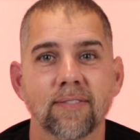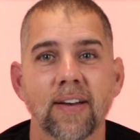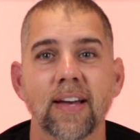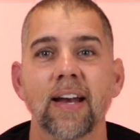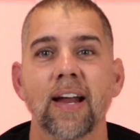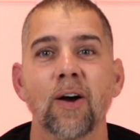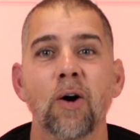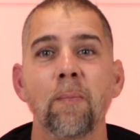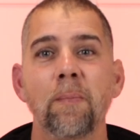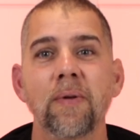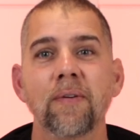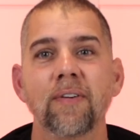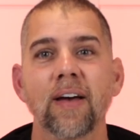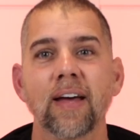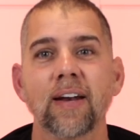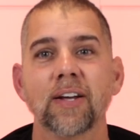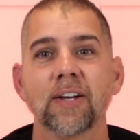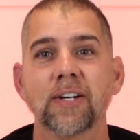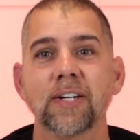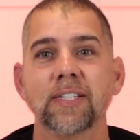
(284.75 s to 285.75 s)
And I hope you've
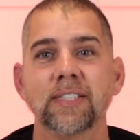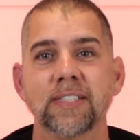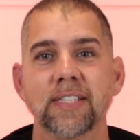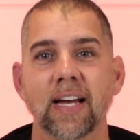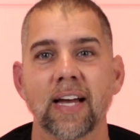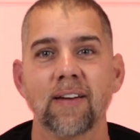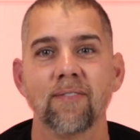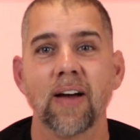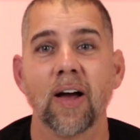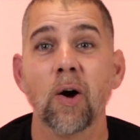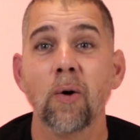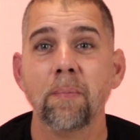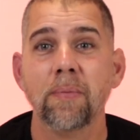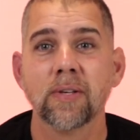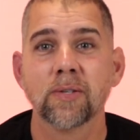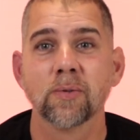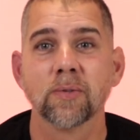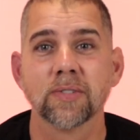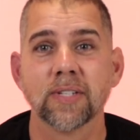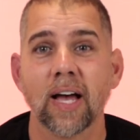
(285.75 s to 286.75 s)
had a good time. I hope
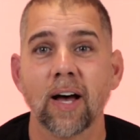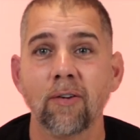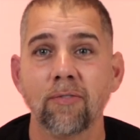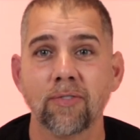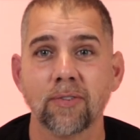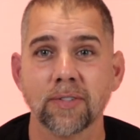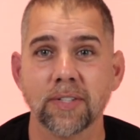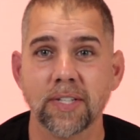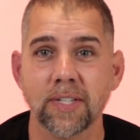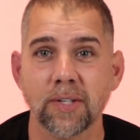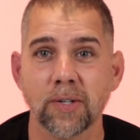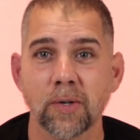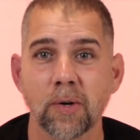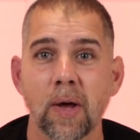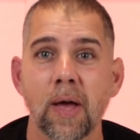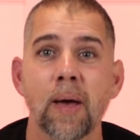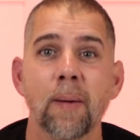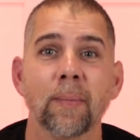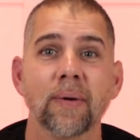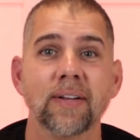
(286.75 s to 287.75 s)
this was helpful to you,
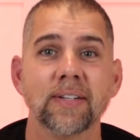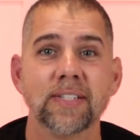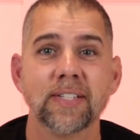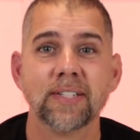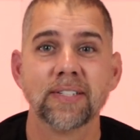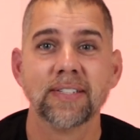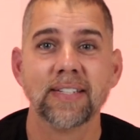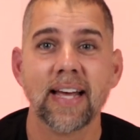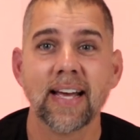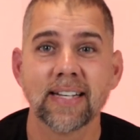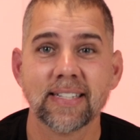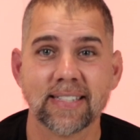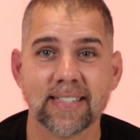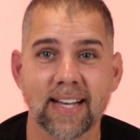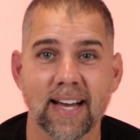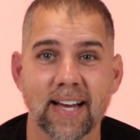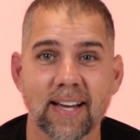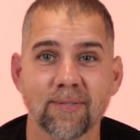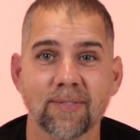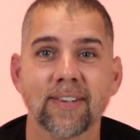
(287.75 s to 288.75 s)
but until next
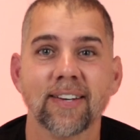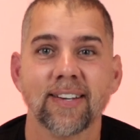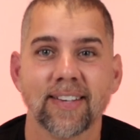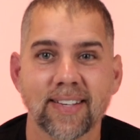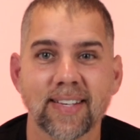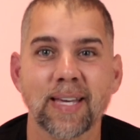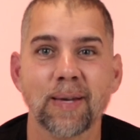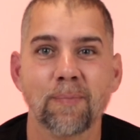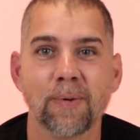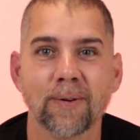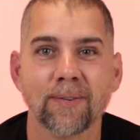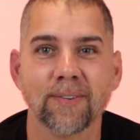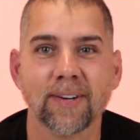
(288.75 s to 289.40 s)
time, keep it